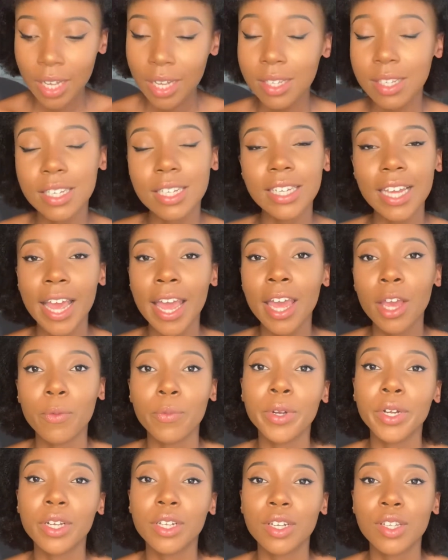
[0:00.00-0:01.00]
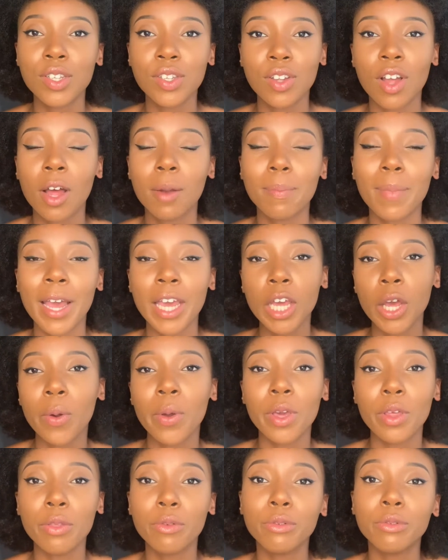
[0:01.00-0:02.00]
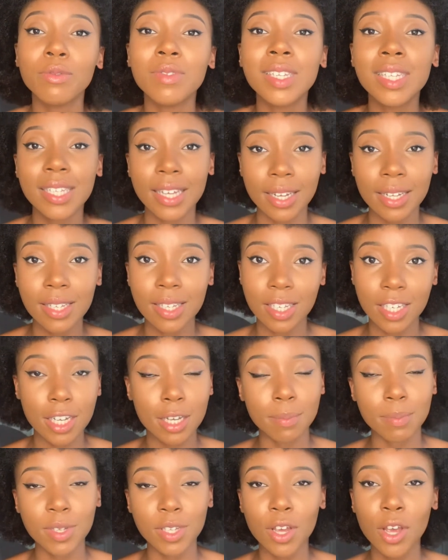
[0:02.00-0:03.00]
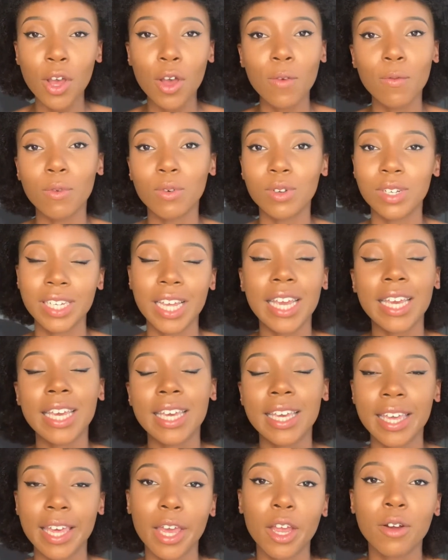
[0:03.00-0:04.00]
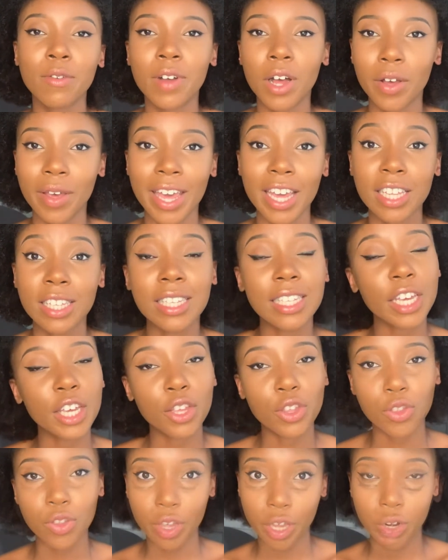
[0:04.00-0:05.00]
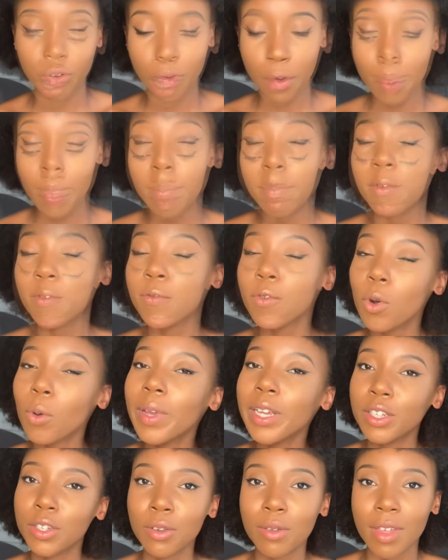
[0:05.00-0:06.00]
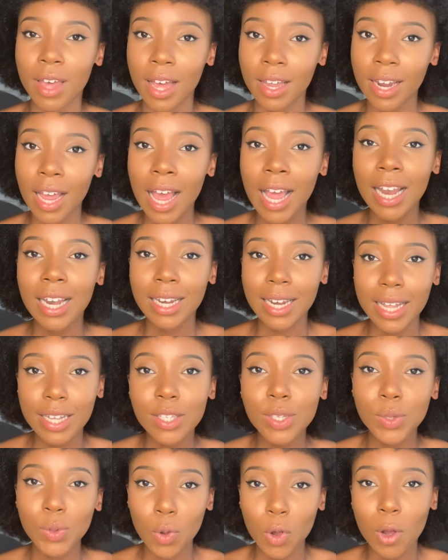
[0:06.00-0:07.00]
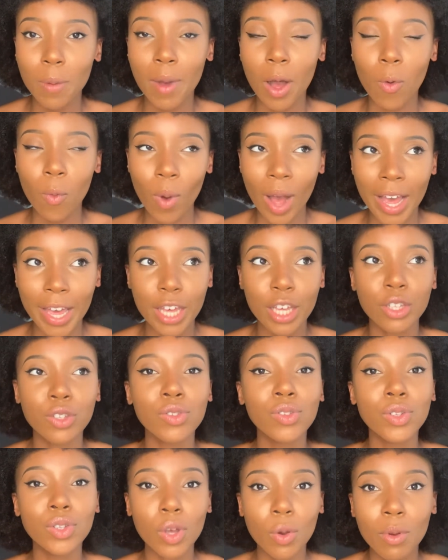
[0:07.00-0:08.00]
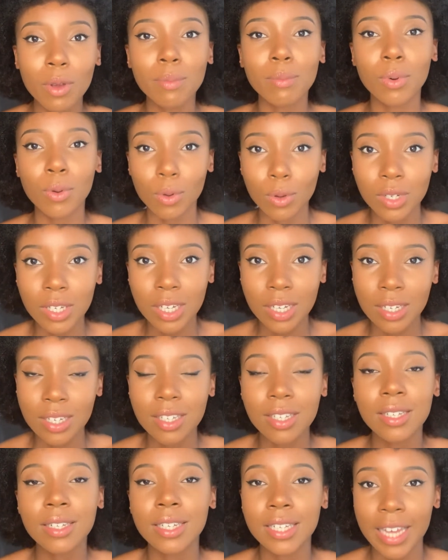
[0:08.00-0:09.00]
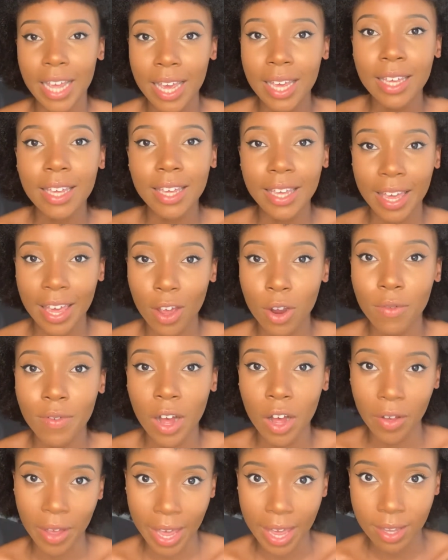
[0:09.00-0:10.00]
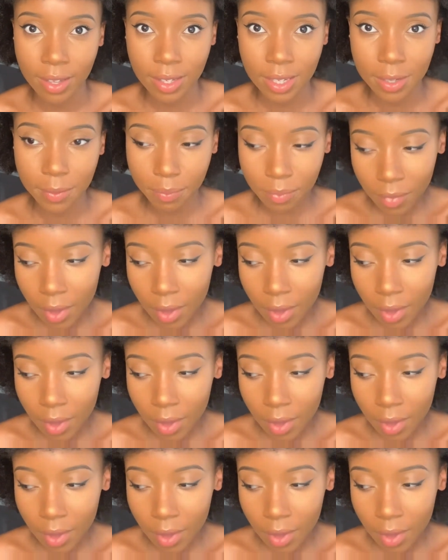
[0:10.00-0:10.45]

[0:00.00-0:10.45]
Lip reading: Today, we're going to start by going through 6 tips for taking care of our ends in general. But before we do that, let's talk about why it's so important to take care of our ends.